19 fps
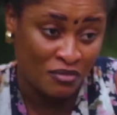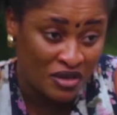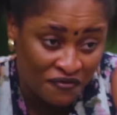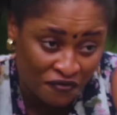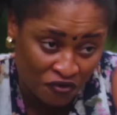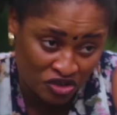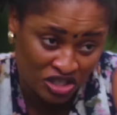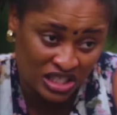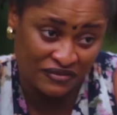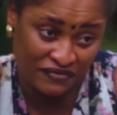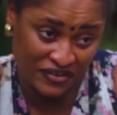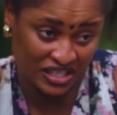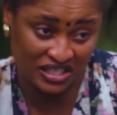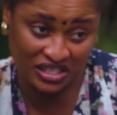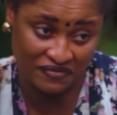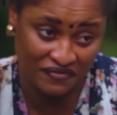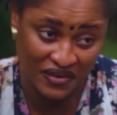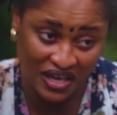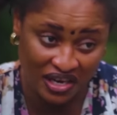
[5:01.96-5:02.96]
came in for this
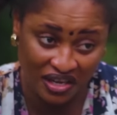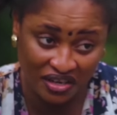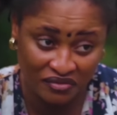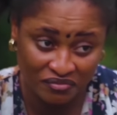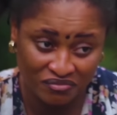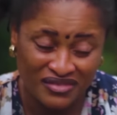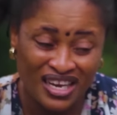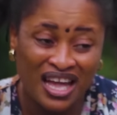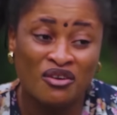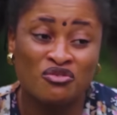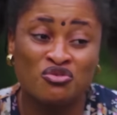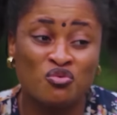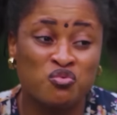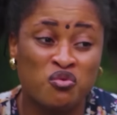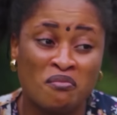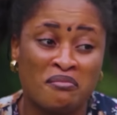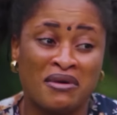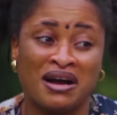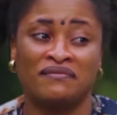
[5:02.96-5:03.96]
festival,
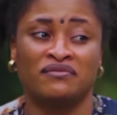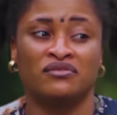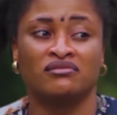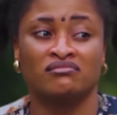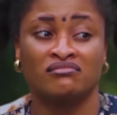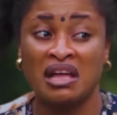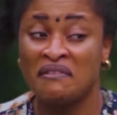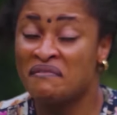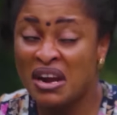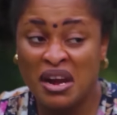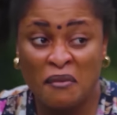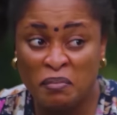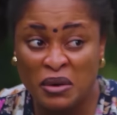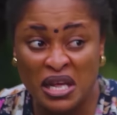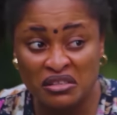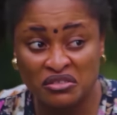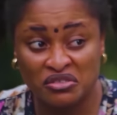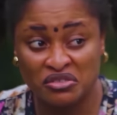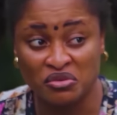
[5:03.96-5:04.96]
you will marvel. Very
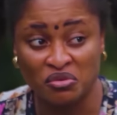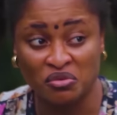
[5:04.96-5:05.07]
plain